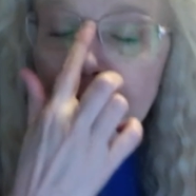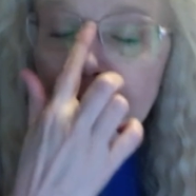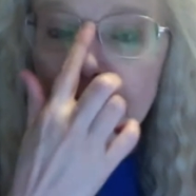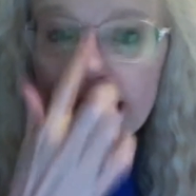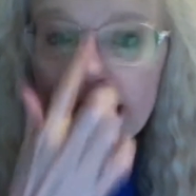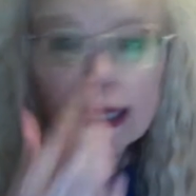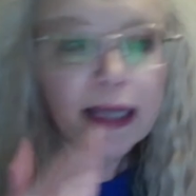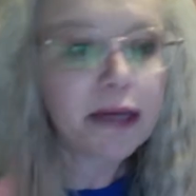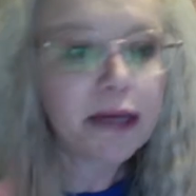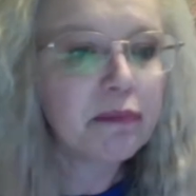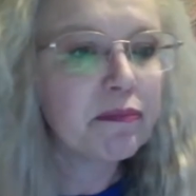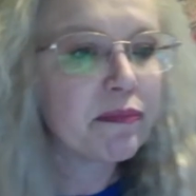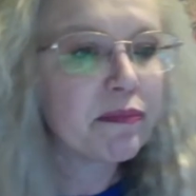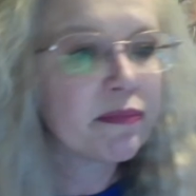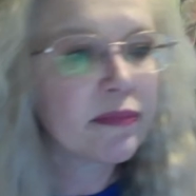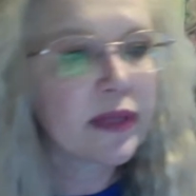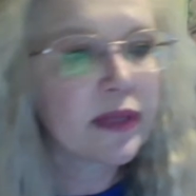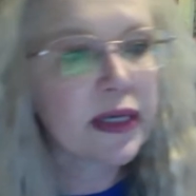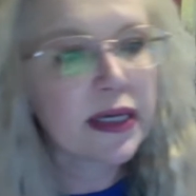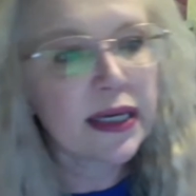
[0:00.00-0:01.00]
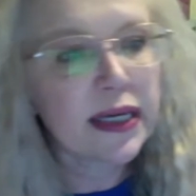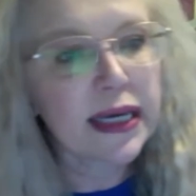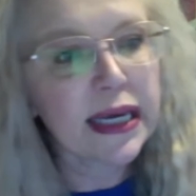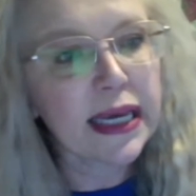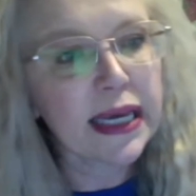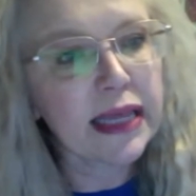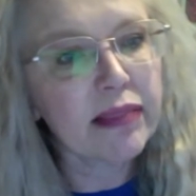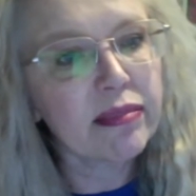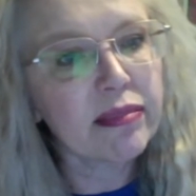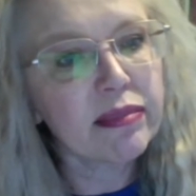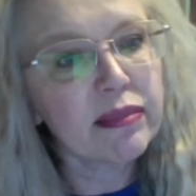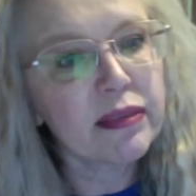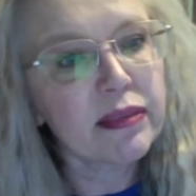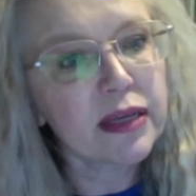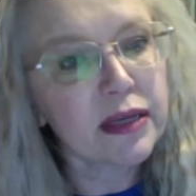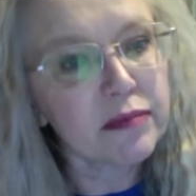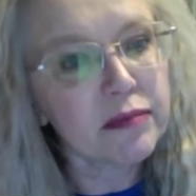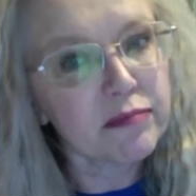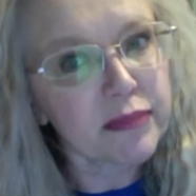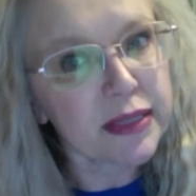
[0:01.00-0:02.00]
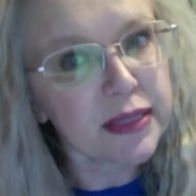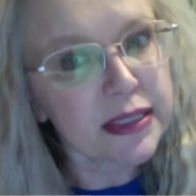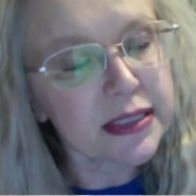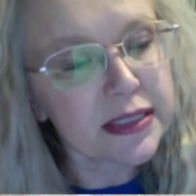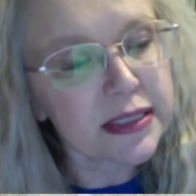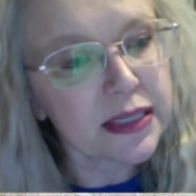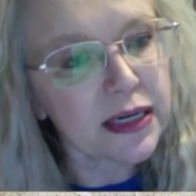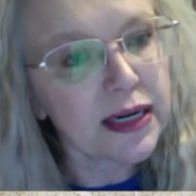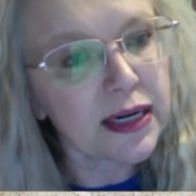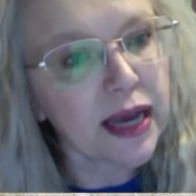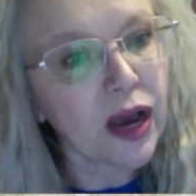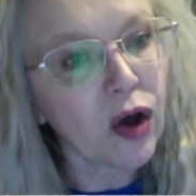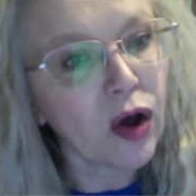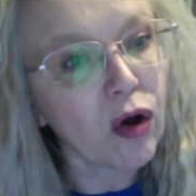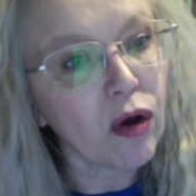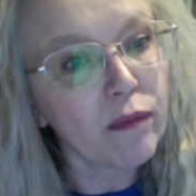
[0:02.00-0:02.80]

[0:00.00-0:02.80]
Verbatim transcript: And that's it. Now,